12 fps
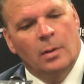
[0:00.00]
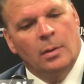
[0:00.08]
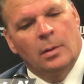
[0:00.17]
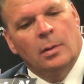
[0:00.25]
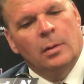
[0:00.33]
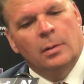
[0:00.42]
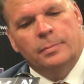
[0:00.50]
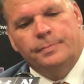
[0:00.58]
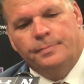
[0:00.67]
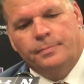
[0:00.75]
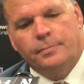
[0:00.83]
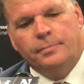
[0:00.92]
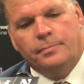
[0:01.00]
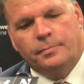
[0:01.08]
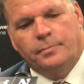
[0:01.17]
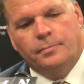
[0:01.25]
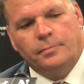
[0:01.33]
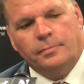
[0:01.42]
on for them?
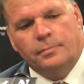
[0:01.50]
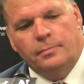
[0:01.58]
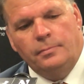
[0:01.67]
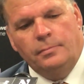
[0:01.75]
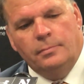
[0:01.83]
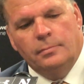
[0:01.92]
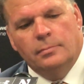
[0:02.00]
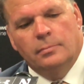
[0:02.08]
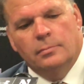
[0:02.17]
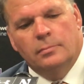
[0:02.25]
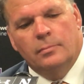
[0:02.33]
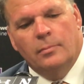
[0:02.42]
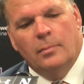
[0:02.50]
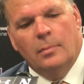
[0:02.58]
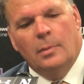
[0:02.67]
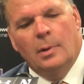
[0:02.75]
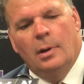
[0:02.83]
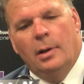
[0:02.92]
he impressed you,
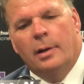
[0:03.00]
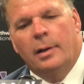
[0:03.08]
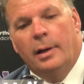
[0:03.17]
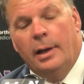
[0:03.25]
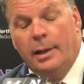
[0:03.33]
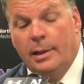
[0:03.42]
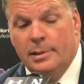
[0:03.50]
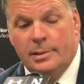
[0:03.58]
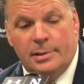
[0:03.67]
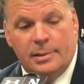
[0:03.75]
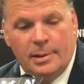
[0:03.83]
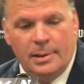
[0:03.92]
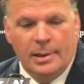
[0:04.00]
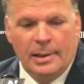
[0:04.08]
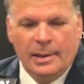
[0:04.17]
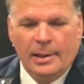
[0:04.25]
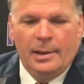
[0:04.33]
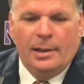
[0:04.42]
Yeah, he's
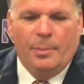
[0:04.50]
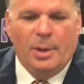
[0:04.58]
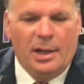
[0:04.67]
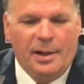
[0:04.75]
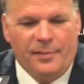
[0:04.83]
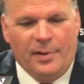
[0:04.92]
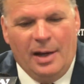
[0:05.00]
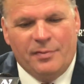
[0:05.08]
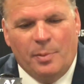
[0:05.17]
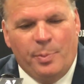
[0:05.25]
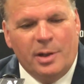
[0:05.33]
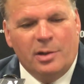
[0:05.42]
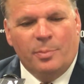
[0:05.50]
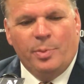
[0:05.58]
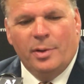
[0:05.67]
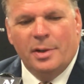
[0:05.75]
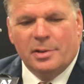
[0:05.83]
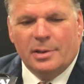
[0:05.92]
I mean, you have, you have to pick your
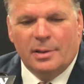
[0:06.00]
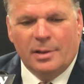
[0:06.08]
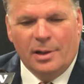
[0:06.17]
poison.